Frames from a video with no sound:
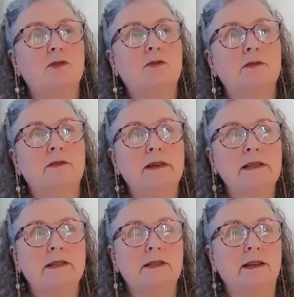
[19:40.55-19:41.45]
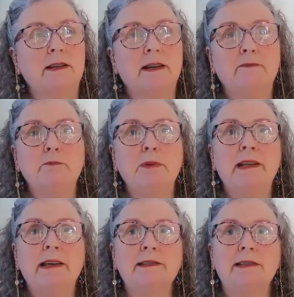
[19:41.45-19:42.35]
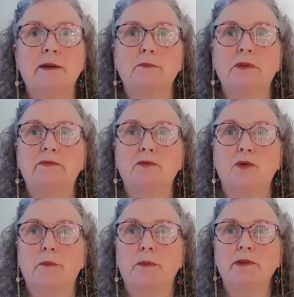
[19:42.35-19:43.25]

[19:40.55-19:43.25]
It's a good question, and I haven't been asked that before,